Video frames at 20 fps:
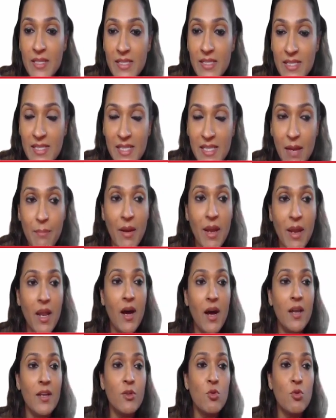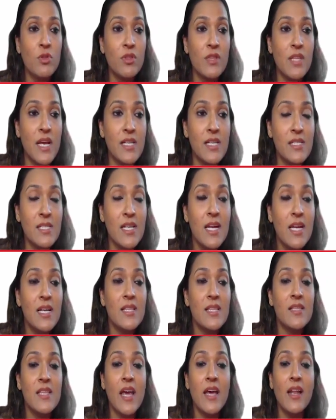Similar to this,
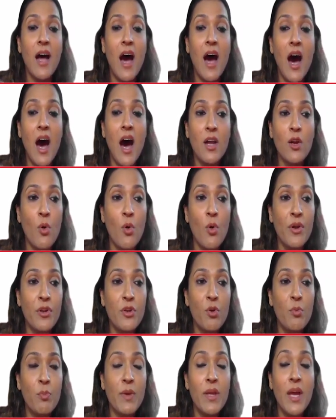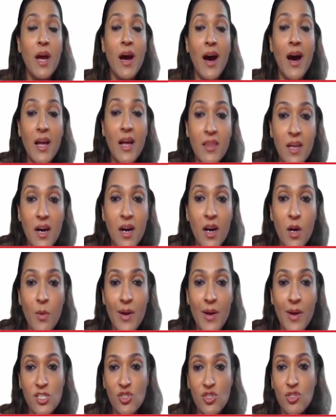there are going to be other
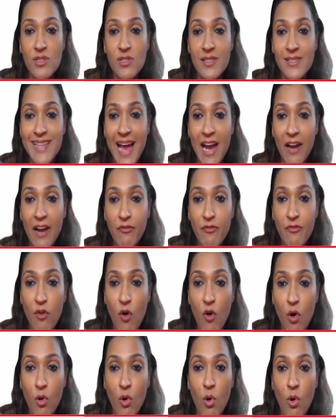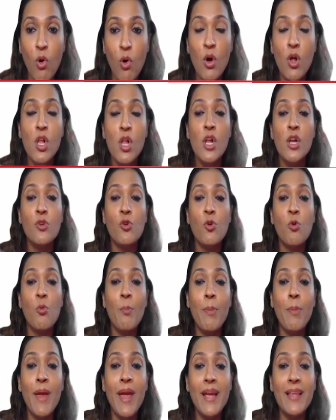questions that follow to
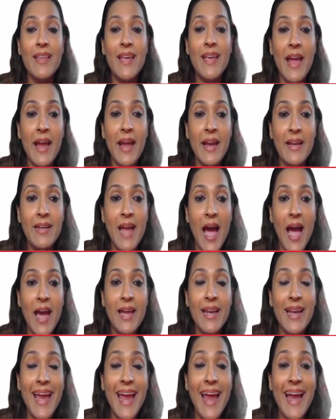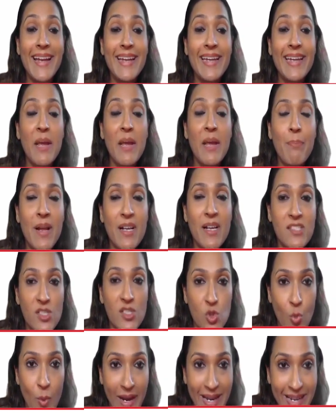make the entire 80
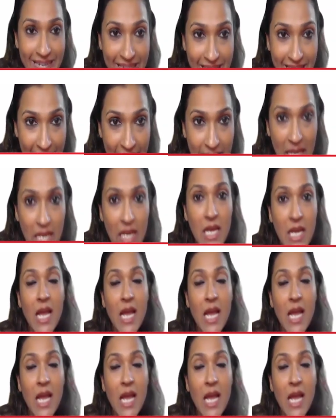plus 20,